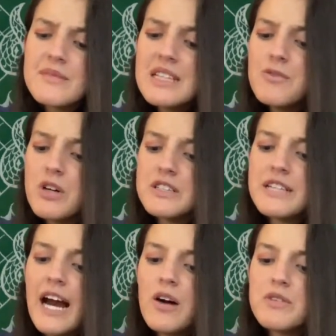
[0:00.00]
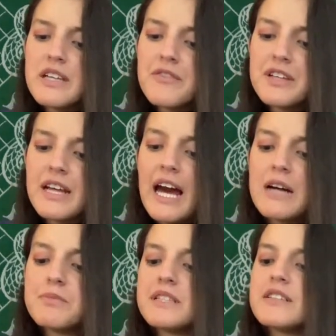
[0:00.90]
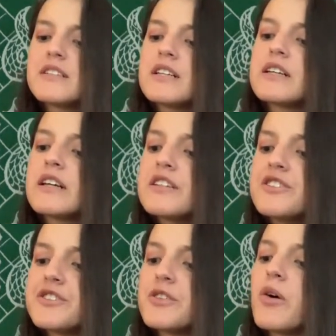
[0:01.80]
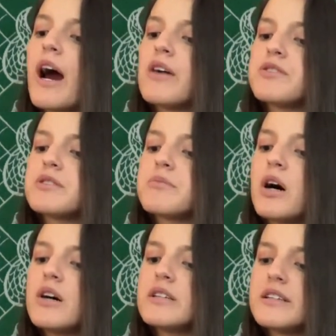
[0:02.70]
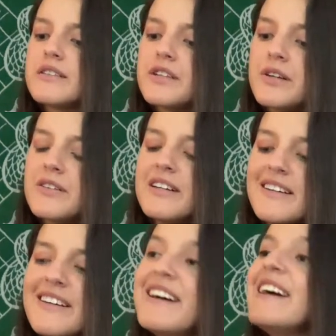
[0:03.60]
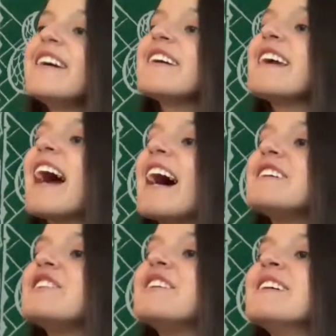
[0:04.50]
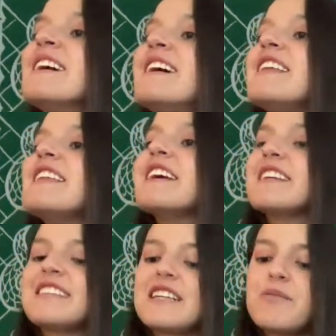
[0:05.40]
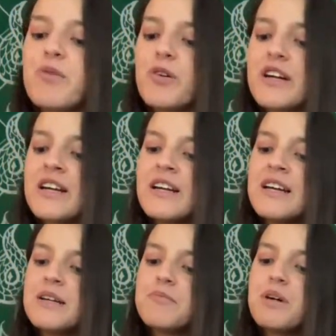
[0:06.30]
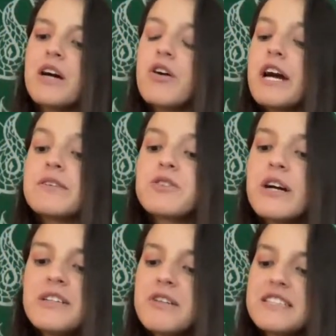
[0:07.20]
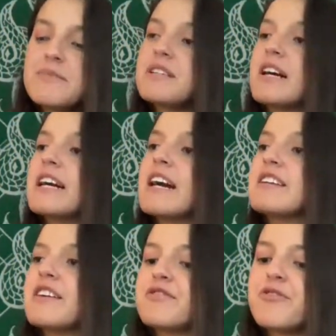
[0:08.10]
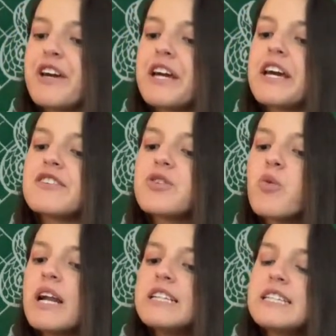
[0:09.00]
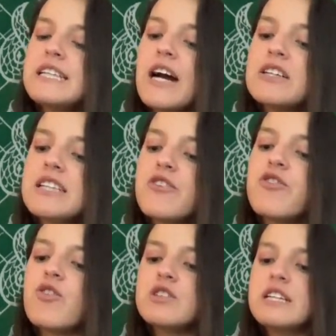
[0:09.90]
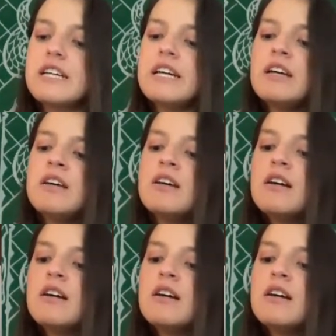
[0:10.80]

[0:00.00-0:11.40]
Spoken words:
well, now with everything happening, it's not like I can just go out to the mall and, catch things anymore. But okay, so anyways, I'm sorry, I left you hanging. So what I did now is I folded it